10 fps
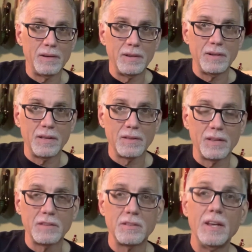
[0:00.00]
in another
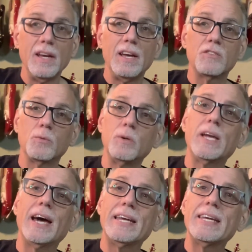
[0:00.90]
lesson. And so we
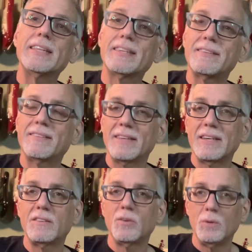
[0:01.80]
got to get this
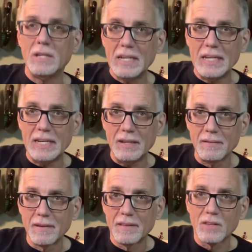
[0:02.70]
thing to an E.
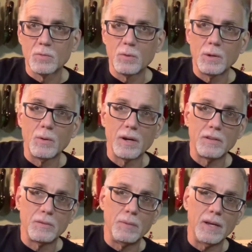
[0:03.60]
That's what we want it
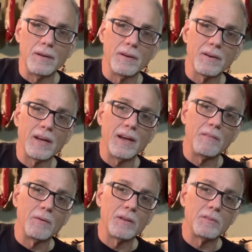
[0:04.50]
to be, okay? We
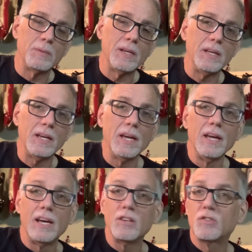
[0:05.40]
want it to be an E.
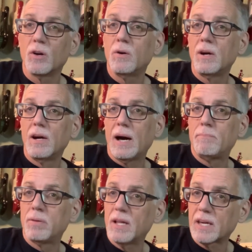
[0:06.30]
And so I'll
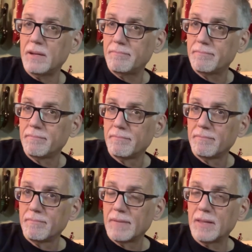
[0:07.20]
pluck it,
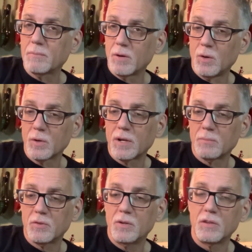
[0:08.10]
and I'm going to hold it up
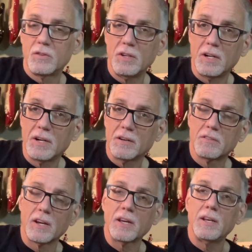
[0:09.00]
so you can see it here in a
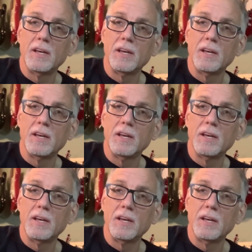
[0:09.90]
second.